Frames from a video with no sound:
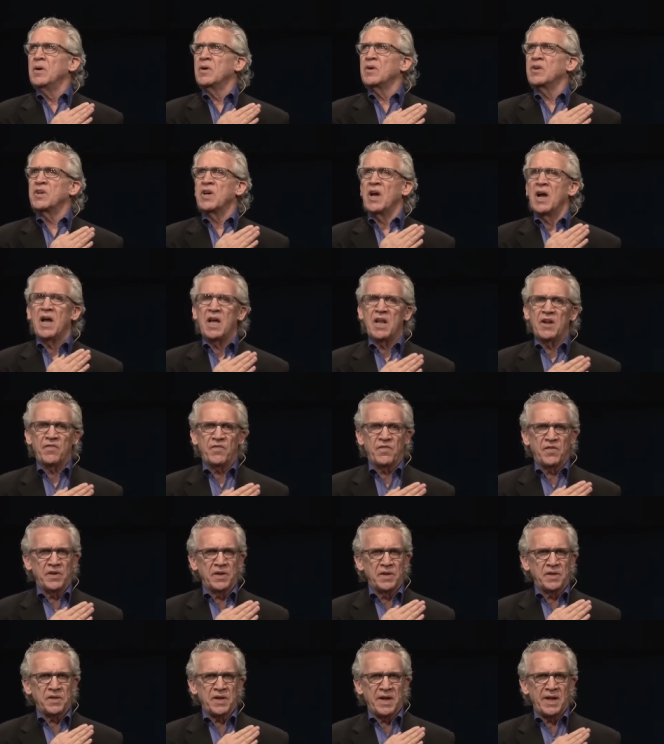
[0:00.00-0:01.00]

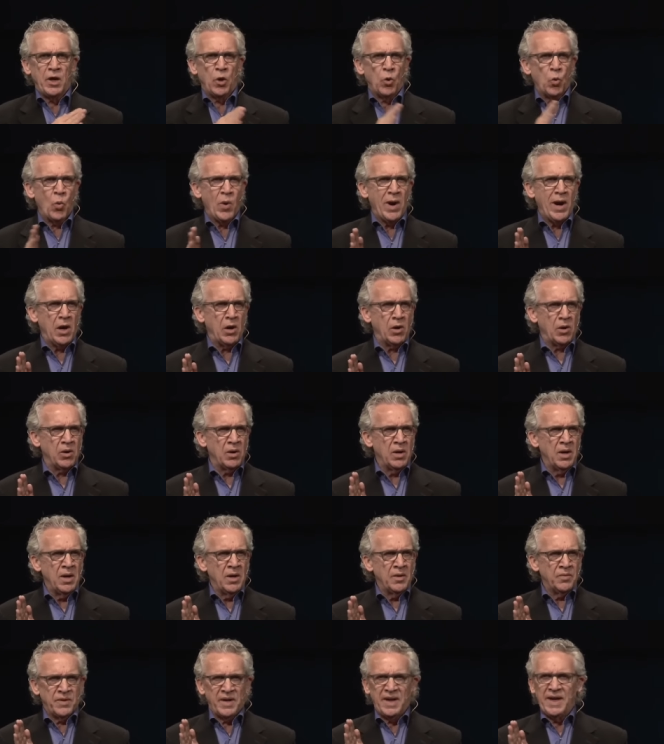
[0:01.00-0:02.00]
confident and aware
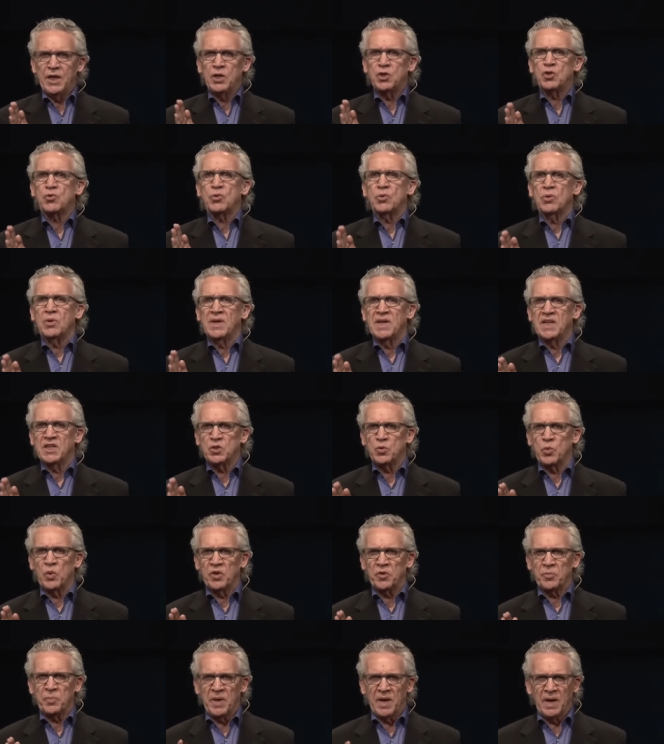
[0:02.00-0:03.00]
that he truly is
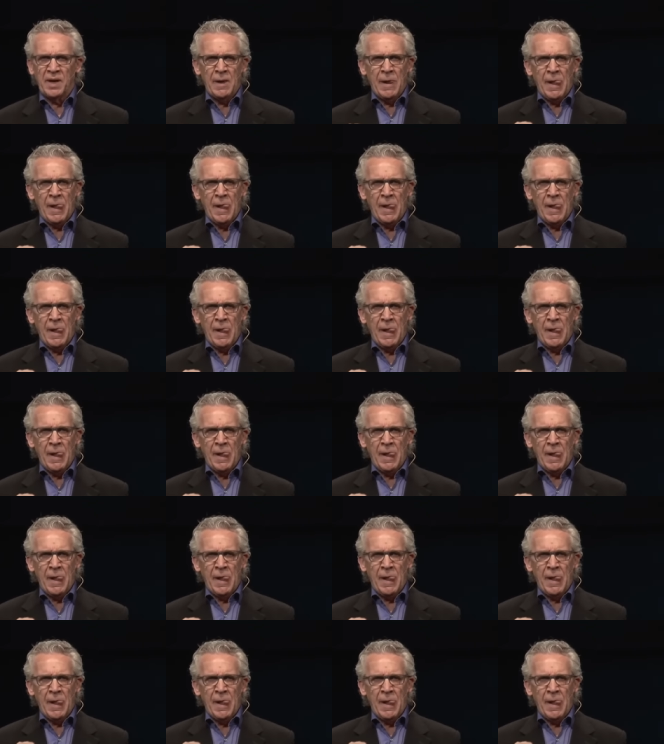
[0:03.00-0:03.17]
with me,